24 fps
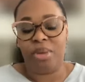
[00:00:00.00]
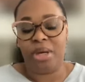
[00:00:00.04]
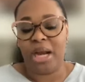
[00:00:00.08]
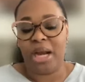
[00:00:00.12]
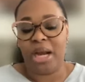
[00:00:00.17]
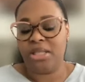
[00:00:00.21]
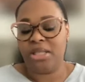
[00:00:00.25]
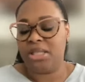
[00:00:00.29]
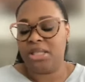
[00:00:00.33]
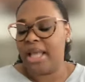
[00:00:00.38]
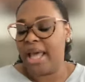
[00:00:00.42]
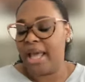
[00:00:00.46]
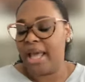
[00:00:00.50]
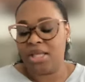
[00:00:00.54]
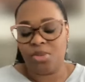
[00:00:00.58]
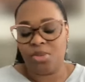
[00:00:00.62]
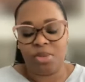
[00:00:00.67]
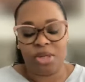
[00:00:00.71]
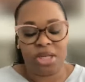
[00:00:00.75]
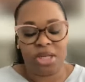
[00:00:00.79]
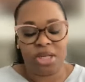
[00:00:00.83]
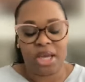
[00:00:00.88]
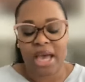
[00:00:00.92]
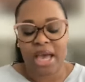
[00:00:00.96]
But thanks
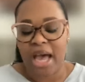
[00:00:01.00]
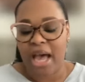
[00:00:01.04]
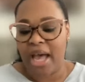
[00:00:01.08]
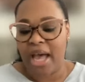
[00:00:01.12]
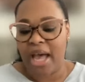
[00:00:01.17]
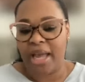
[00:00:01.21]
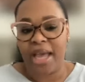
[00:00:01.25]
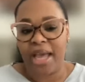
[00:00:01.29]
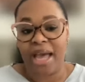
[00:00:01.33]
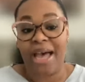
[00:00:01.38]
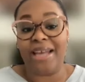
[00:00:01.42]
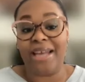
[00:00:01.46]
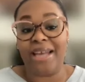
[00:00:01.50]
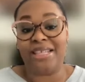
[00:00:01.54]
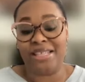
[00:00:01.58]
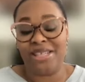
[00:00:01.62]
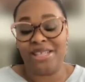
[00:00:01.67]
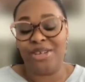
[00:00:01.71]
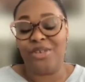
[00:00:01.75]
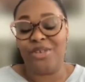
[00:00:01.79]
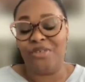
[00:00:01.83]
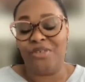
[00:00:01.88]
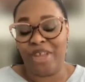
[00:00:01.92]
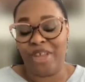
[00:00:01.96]
yes. to God. God, God is
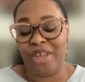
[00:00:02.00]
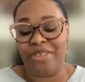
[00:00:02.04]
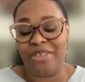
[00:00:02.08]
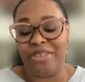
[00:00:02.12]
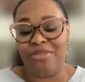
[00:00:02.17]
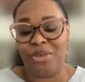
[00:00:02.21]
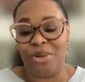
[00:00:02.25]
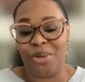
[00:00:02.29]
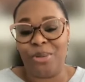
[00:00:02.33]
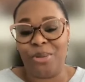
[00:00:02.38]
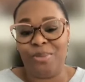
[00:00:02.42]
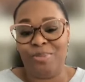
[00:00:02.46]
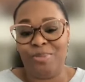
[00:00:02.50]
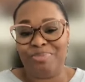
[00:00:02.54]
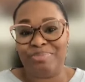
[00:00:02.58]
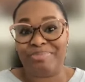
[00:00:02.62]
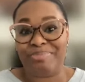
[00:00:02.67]
still faithful.